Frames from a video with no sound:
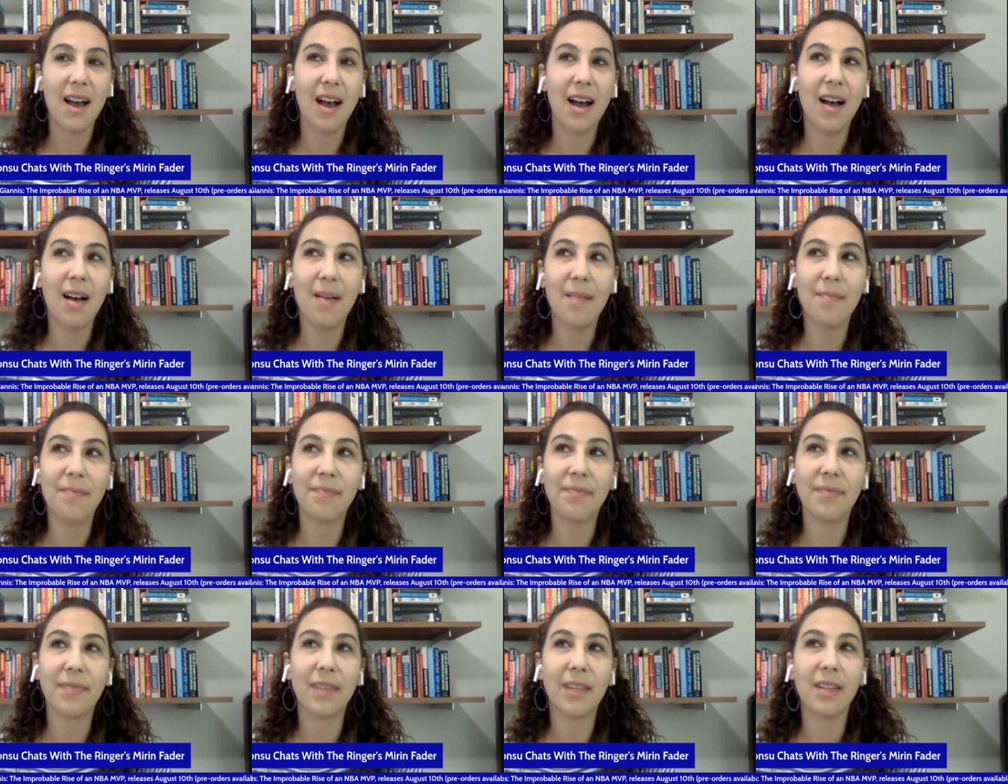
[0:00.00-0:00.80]

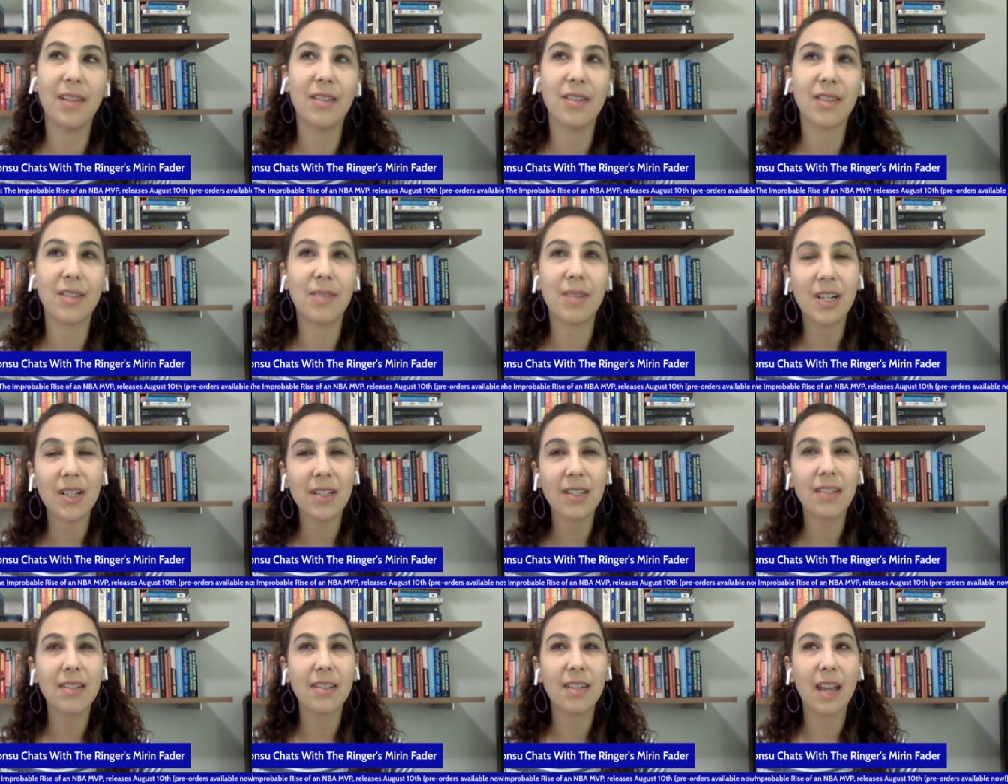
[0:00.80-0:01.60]
um, you know,
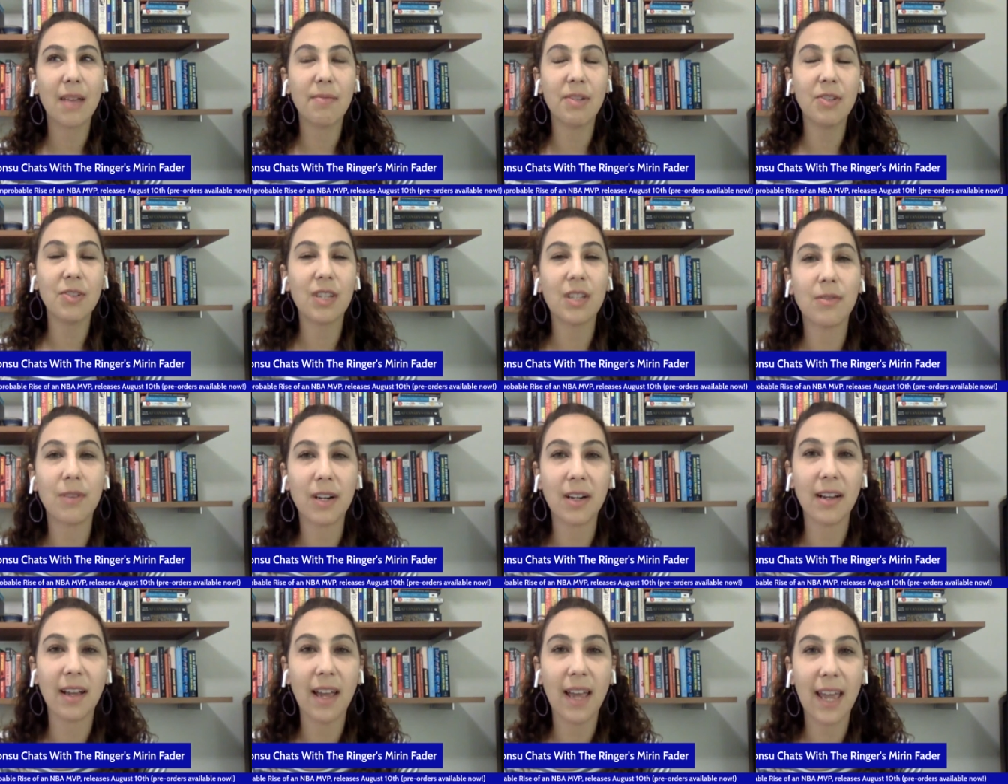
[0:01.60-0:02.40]
Samaras kept using the
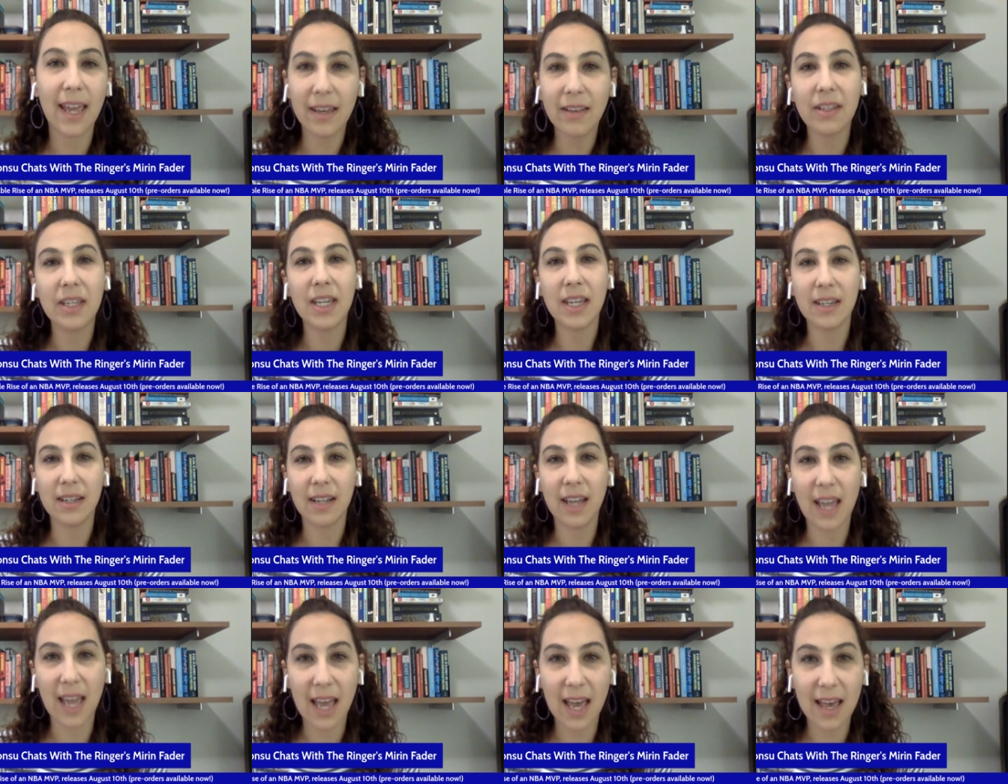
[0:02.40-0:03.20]
word
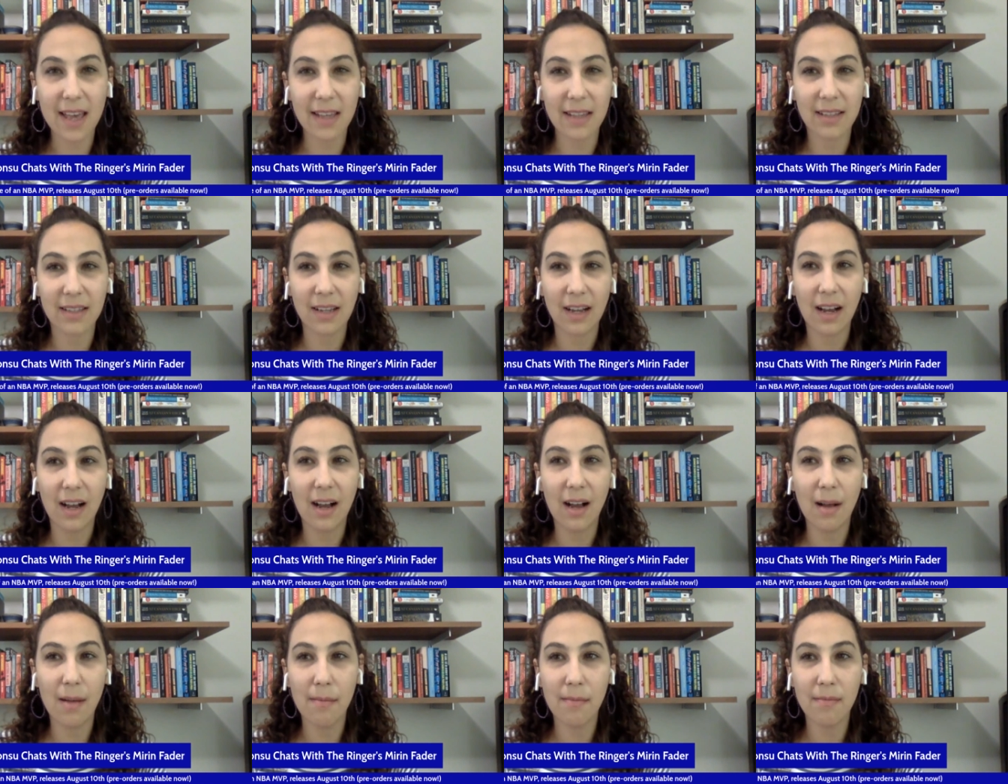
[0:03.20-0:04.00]
alien. And
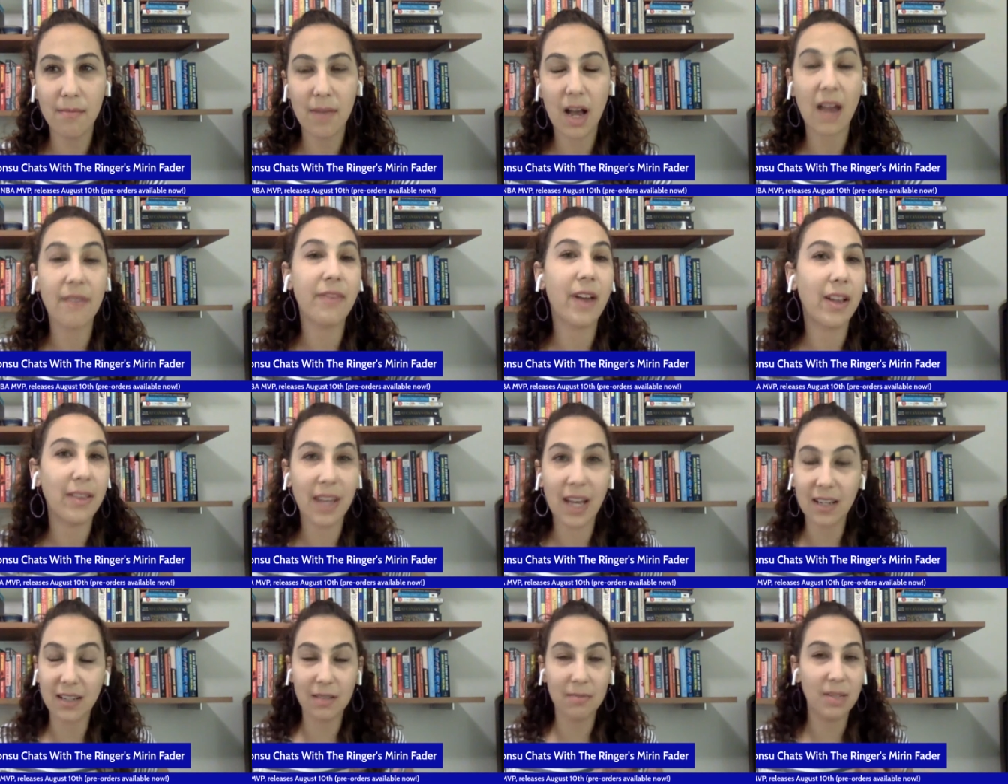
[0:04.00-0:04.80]
um, I
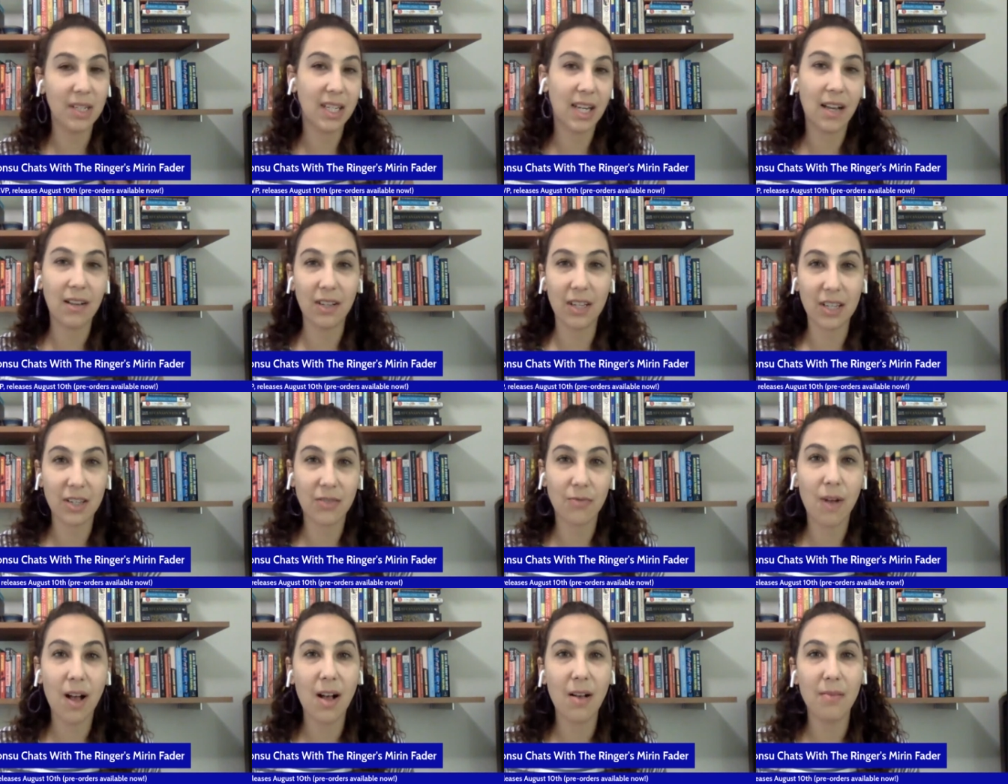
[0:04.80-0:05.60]
found that to be telling
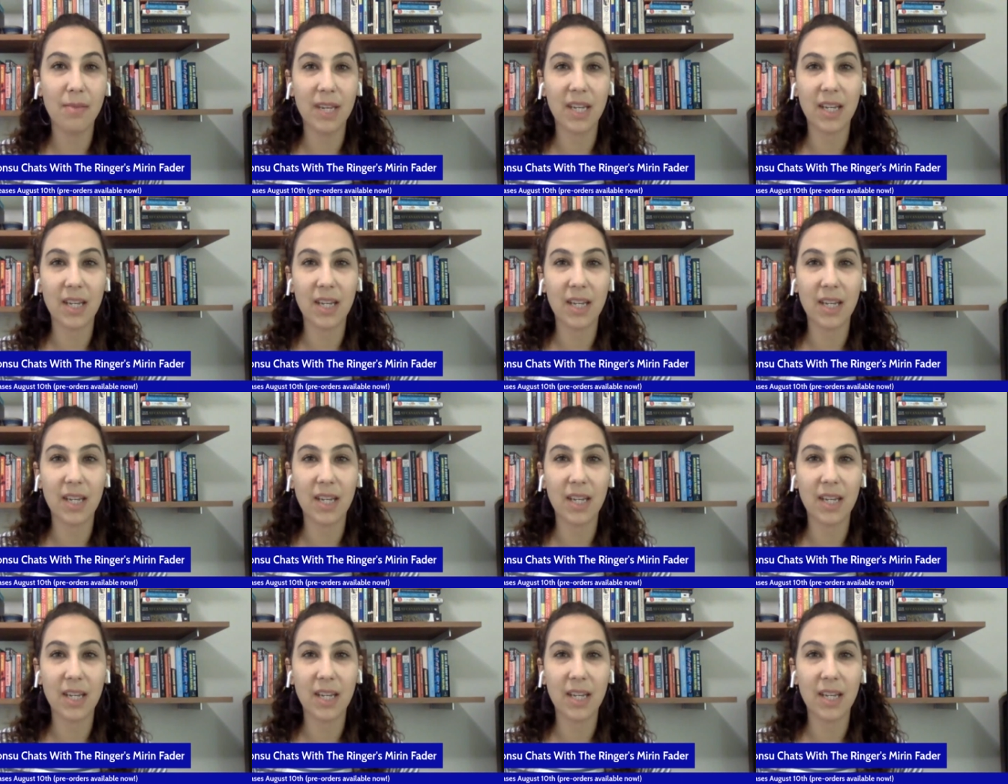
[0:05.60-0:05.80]
as well